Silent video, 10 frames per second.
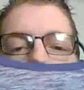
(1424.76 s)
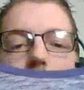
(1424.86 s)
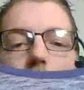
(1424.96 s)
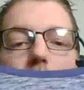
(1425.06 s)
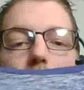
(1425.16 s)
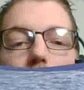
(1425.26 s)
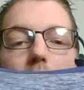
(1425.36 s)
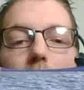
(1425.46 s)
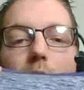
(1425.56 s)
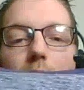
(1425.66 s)
look.
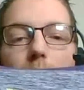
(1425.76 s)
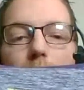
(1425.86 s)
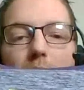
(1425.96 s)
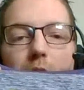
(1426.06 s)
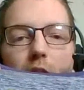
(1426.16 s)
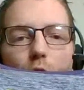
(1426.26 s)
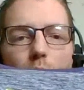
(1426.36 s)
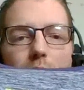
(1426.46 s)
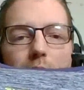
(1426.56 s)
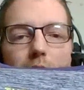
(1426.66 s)
Um, I like the way
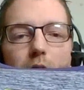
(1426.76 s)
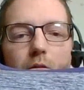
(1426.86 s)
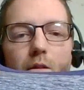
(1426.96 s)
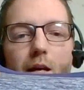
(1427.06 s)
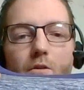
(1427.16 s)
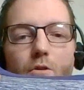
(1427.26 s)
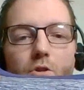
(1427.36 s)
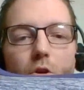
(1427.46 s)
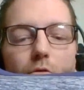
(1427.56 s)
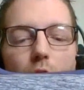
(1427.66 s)
that that looks
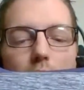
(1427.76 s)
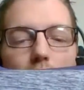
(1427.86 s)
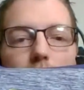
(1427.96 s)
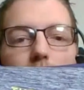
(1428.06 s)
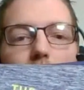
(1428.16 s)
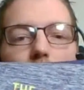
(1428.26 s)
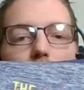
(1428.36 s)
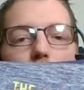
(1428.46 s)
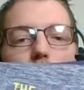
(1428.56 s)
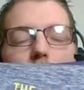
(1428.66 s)
overall, and it feels
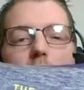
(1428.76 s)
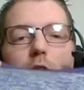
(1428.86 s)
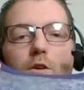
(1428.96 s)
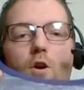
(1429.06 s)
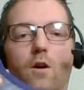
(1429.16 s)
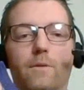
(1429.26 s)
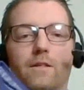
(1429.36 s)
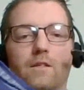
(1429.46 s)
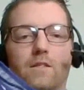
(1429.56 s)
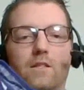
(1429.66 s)
great on the garment.
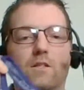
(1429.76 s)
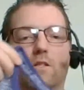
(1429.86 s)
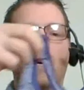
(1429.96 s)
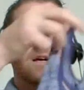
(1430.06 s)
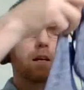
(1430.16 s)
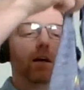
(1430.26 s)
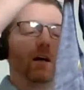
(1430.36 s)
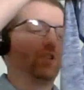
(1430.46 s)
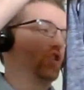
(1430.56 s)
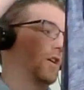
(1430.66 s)
This is uh,
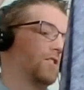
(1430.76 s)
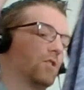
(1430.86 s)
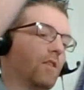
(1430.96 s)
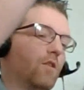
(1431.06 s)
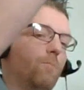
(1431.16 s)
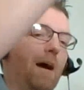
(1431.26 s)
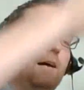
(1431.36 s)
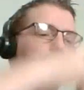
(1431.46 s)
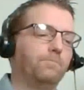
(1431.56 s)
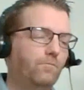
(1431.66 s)
Stretch Litho Matte.
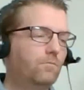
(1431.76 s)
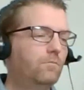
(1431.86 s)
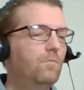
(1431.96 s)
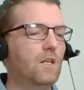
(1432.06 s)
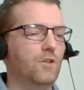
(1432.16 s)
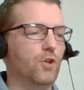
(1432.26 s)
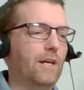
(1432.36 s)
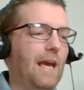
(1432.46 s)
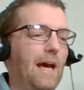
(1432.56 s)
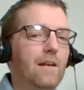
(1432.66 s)
And so
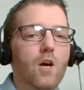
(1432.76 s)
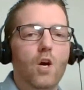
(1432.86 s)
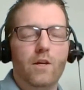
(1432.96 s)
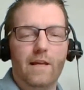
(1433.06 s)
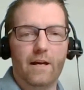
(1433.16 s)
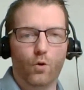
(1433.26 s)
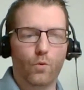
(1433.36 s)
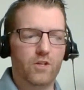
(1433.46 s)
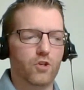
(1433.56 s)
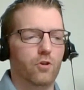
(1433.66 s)
again, that
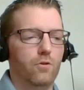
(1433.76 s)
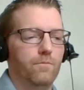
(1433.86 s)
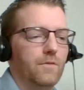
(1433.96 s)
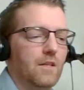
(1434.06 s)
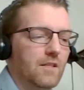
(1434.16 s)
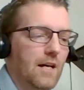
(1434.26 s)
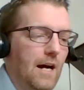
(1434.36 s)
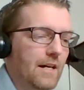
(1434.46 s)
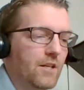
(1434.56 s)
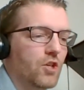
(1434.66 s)
original design
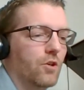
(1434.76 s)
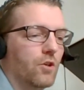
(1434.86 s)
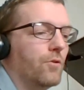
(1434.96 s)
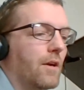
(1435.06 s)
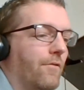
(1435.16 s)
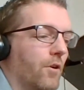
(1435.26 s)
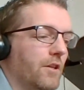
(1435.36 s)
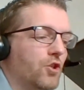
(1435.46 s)
I showed you, and I've already